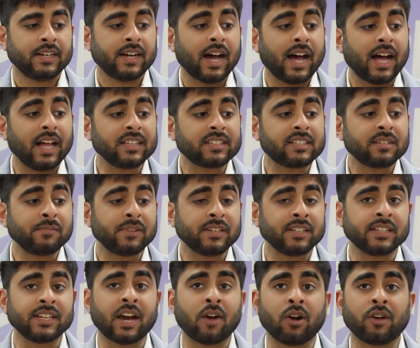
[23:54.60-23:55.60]

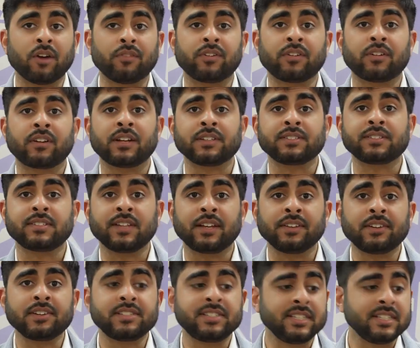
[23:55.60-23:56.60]
Ultimately, however, Al
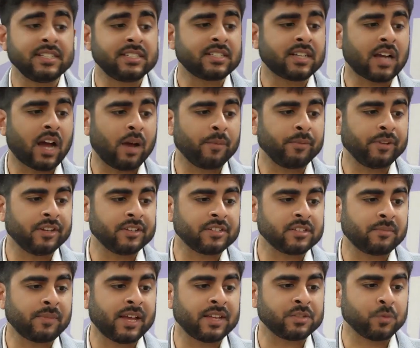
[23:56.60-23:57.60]
Sadr sees
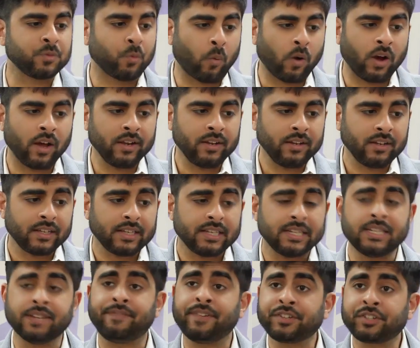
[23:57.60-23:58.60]
communism as one,
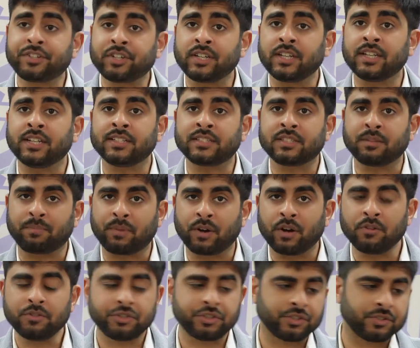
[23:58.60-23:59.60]
deficient in its
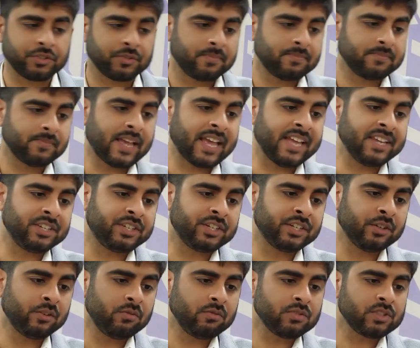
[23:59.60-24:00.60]
approach, and
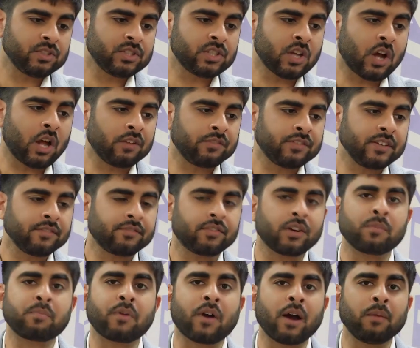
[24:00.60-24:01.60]
two, solving for
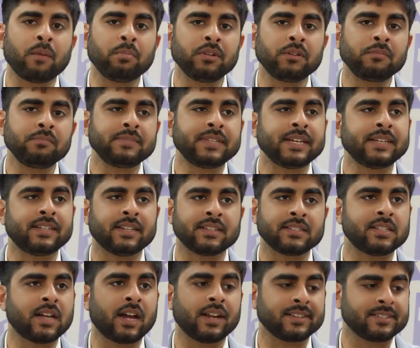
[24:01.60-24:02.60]
a problem that does
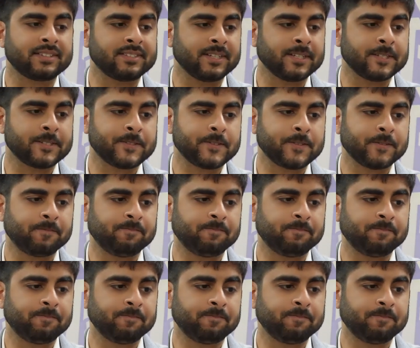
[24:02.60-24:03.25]
not exist.